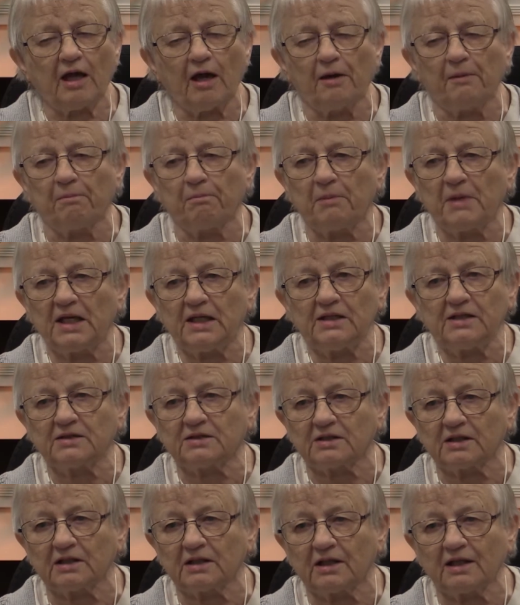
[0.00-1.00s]

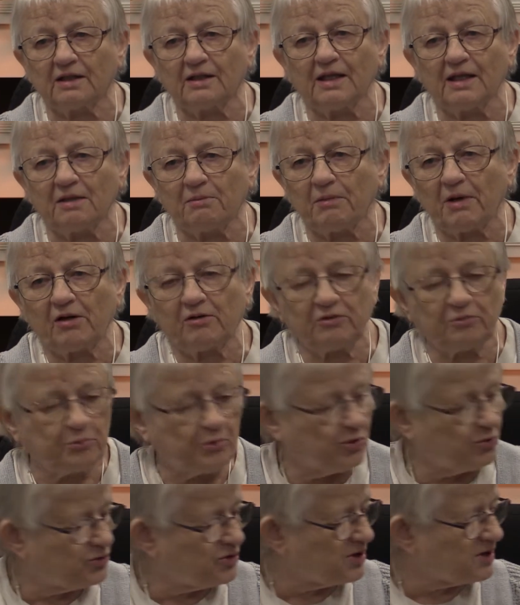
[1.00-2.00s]
amazing in the amount of
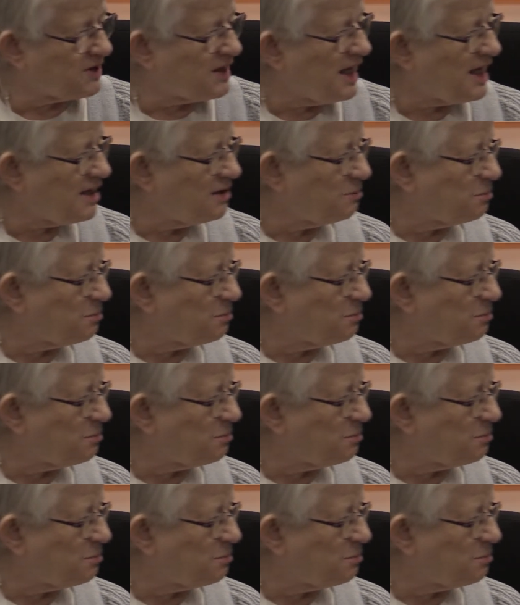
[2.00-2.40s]
music they can